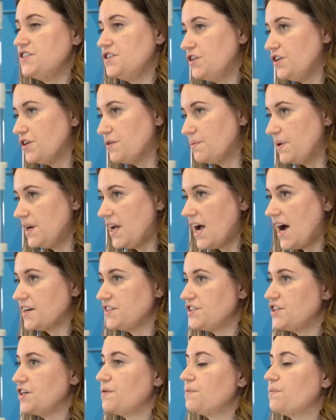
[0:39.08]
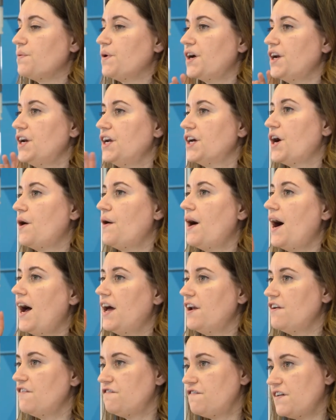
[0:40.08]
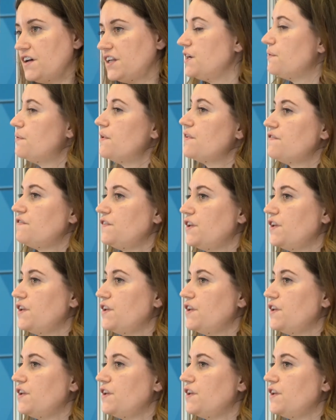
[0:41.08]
to your reactor, we're gonna go ahead and fill it with